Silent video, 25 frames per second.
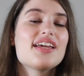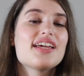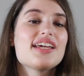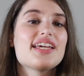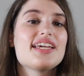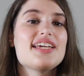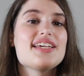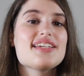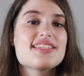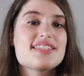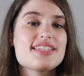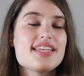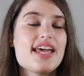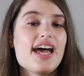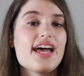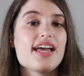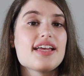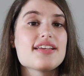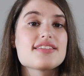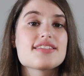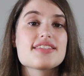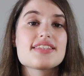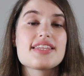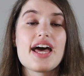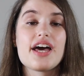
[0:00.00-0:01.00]
he
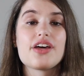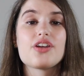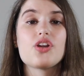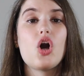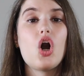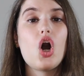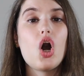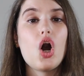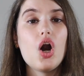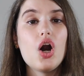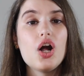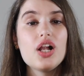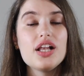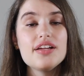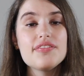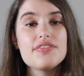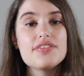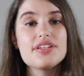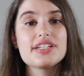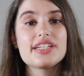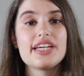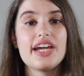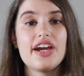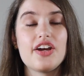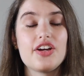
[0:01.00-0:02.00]
says that all of
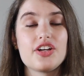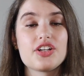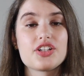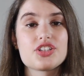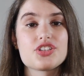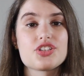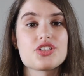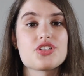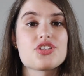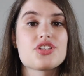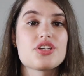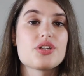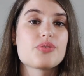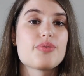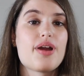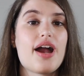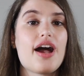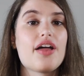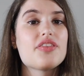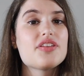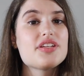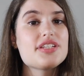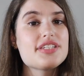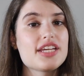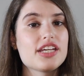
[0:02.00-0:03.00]
the characters
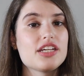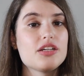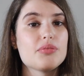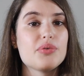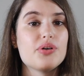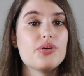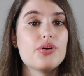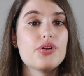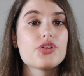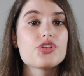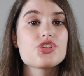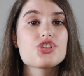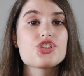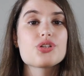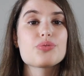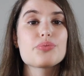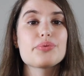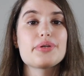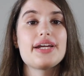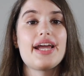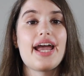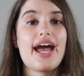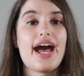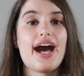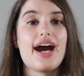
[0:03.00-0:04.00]
around the table should
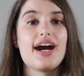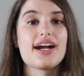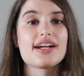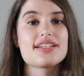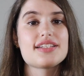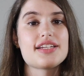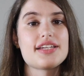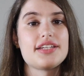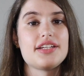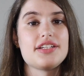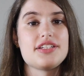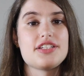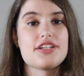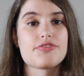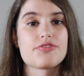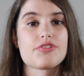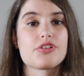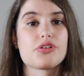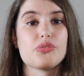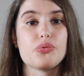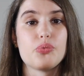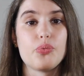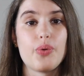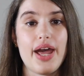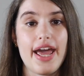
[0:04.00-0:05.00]
react in a
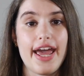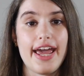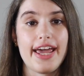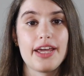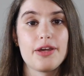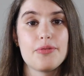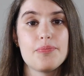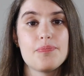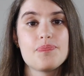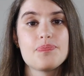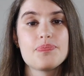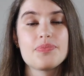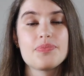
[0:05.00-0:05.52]
different way.